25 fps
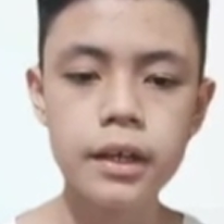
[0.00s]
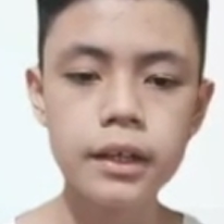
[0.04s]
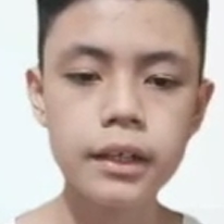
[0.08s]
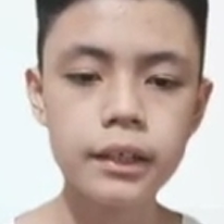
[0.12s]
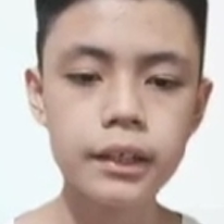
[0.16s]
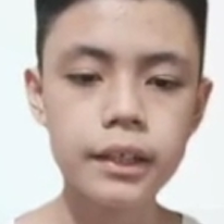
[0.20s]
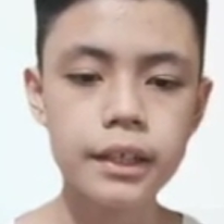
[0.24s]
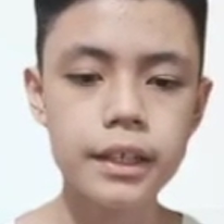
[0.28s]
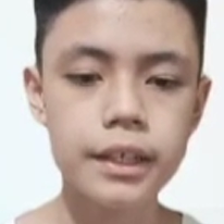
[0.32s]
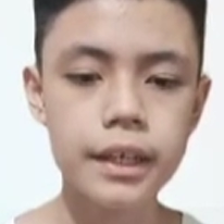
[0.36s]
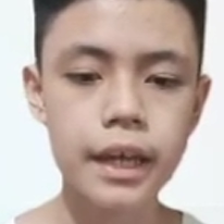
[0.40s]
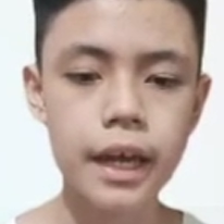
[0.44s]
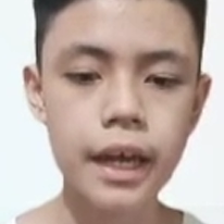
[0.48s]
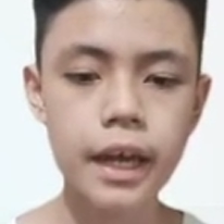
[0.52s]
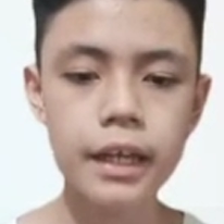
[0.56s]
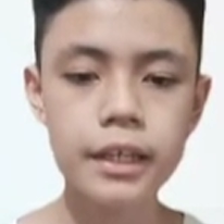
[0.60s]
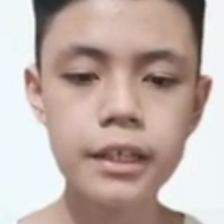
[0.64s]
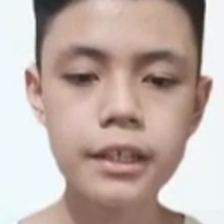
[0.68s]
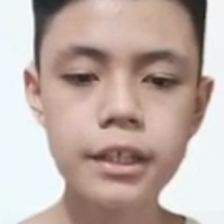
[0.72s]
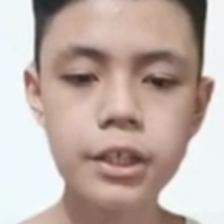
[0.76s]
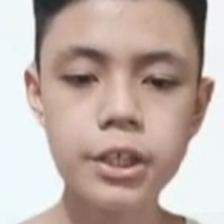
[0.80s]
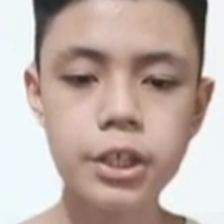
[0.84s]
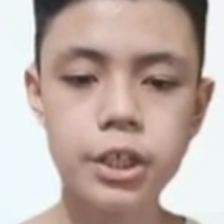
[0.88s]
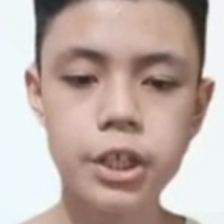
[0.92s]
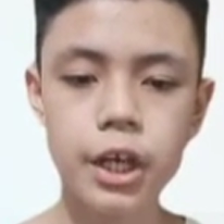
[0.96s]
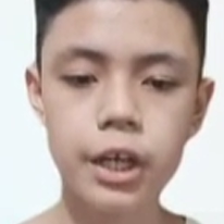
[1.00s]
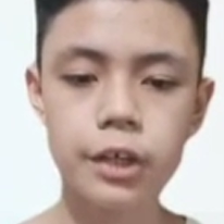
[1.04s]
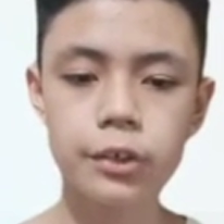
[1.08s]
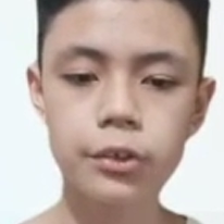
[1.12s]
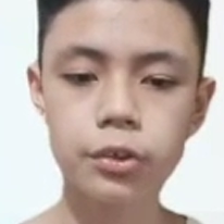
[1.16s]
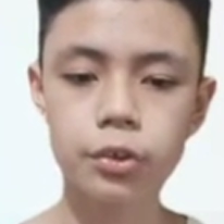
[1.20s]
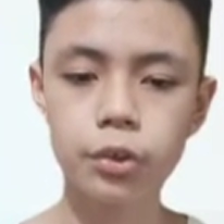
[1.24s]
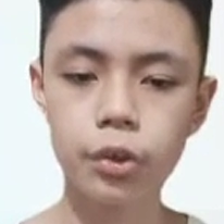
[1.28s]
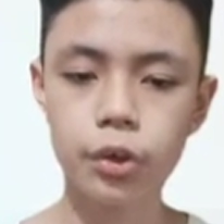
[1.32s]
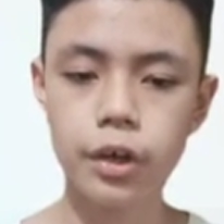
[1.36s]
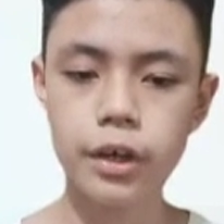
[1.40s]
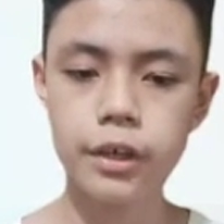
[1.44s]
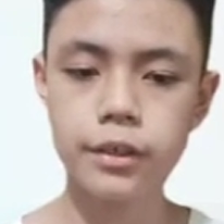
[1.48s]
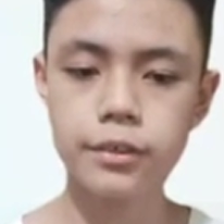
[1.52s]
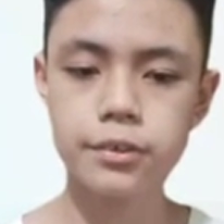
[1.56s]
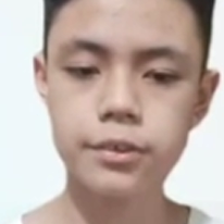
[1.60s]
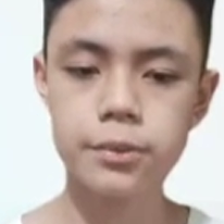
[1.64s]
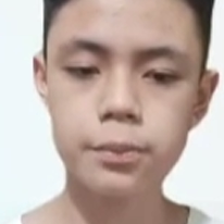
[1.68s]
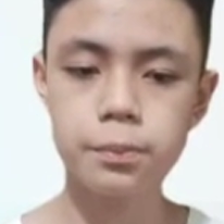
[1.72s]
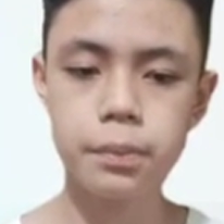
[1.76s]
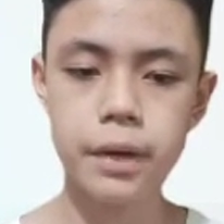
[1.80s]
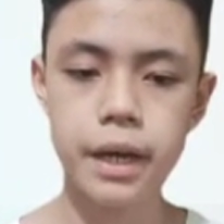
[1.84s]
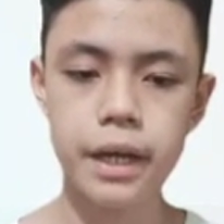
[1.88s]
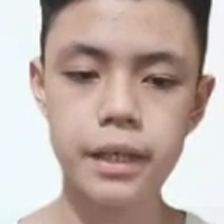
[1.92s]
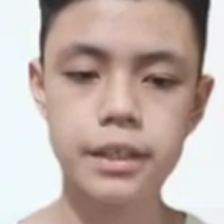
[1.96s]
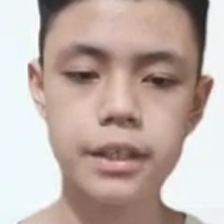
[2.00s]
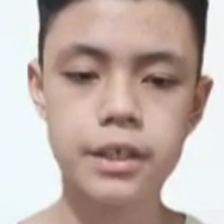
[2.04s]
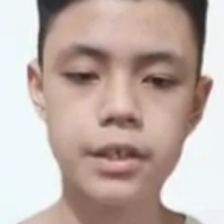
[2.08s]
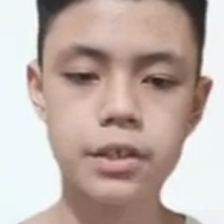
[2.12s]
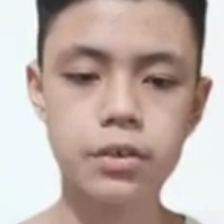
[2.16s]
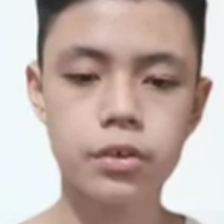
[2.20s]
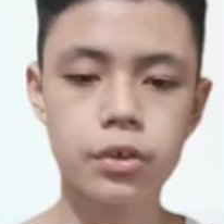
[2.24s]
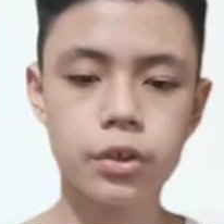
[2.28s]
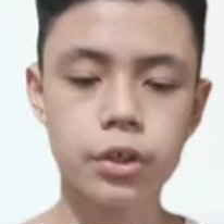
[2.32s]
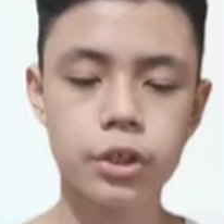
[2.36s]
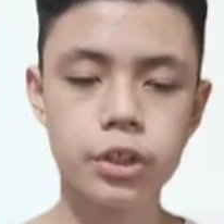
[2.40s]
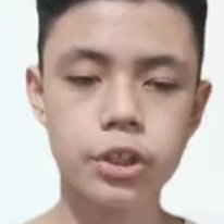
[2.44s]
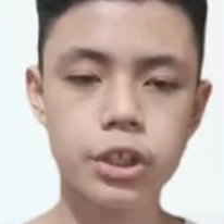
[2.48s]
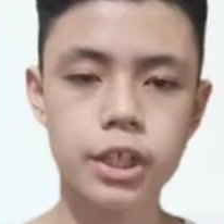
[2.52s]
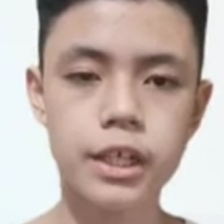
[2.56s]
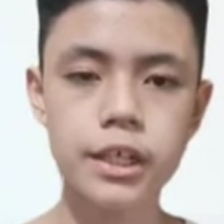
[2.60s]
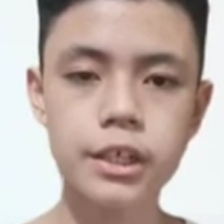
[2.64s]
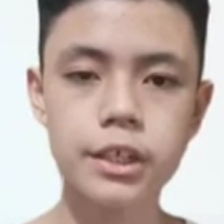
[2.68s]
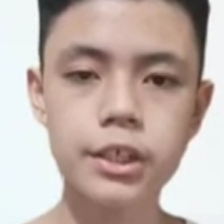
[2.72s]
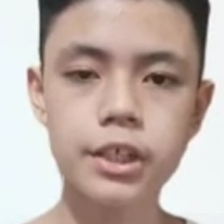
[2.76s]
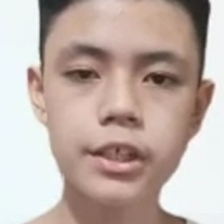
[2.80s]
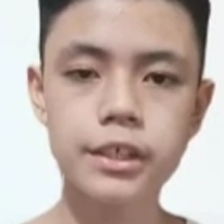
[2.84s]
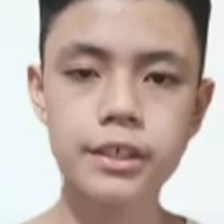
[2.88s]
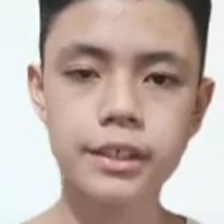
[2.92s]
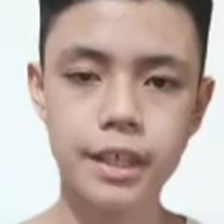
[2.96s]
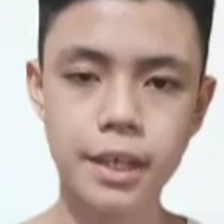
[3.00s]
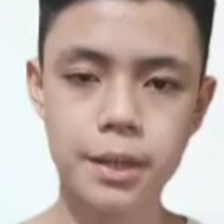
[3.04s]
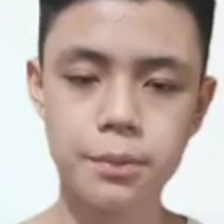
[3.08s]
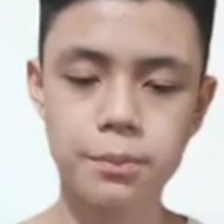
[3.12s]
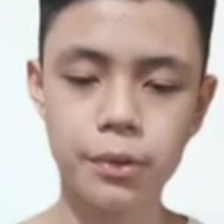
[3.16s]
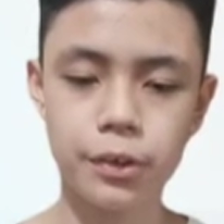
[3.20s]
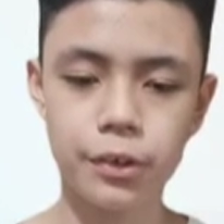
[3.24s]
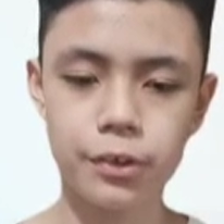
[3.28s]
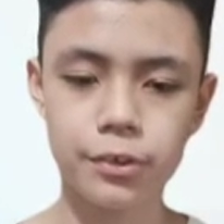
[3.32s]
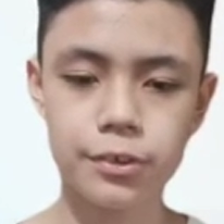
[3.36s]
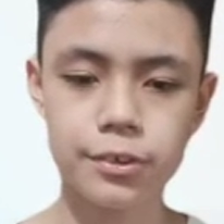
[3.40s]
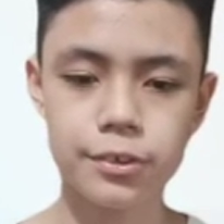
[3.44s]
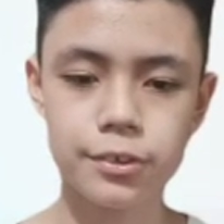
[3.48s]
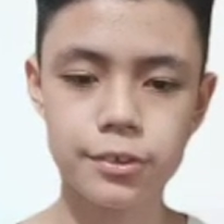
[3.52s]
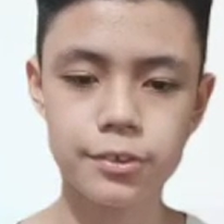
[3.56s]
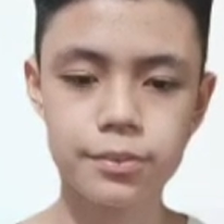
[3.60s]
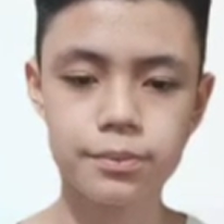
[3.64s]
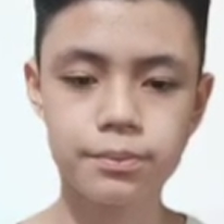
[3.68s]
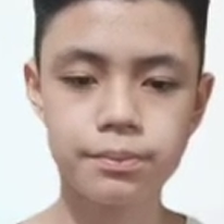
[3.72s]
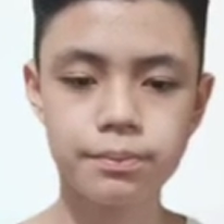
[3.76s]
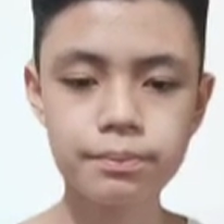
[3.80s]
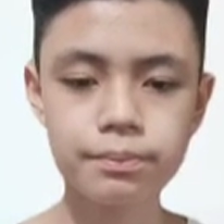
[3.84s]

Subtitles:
Clean any shared toys, bedding, or changing tables.